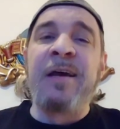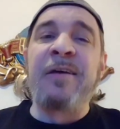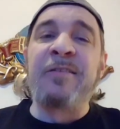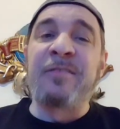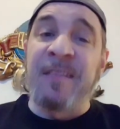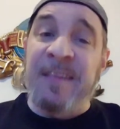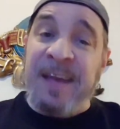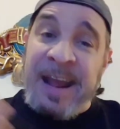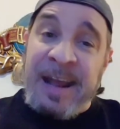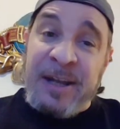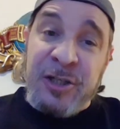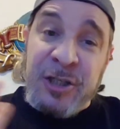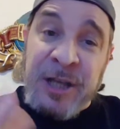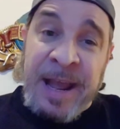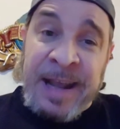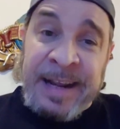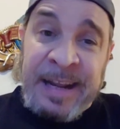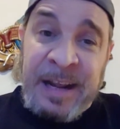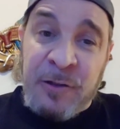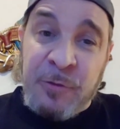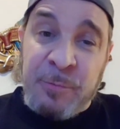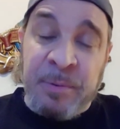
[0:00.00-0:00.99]
So they had
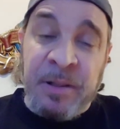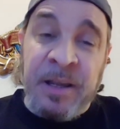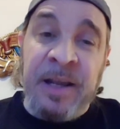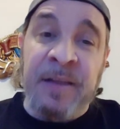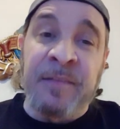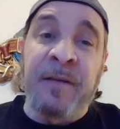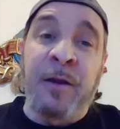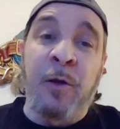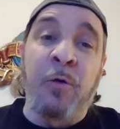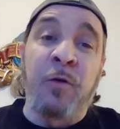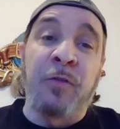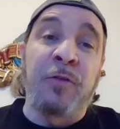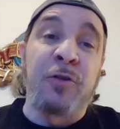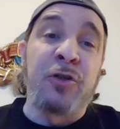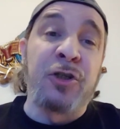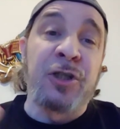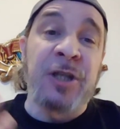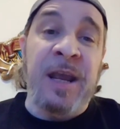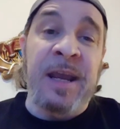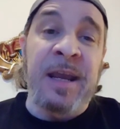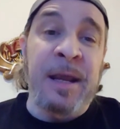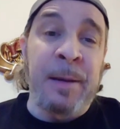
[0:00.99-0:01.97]
Jackass playing there with
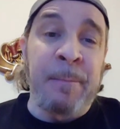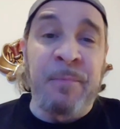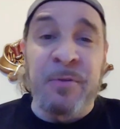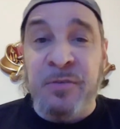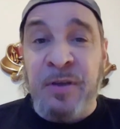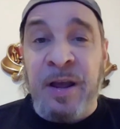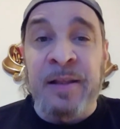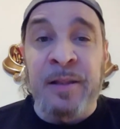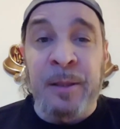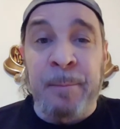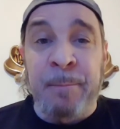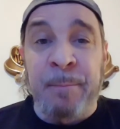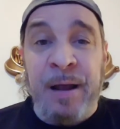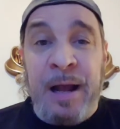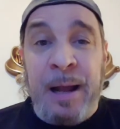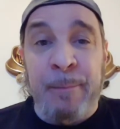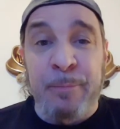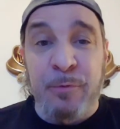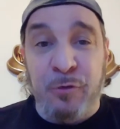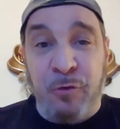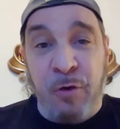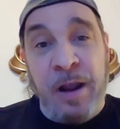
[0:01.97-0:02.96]
Jay and Silent
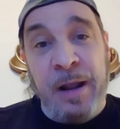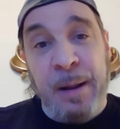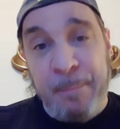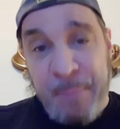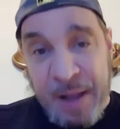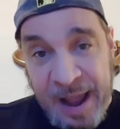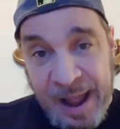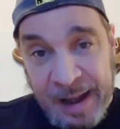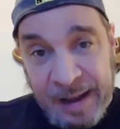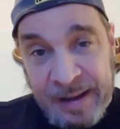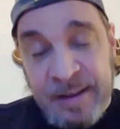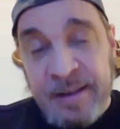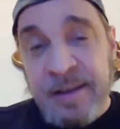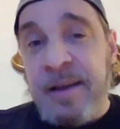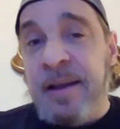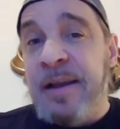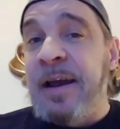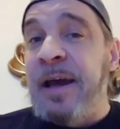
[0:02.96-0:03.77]
Bob Strike Back.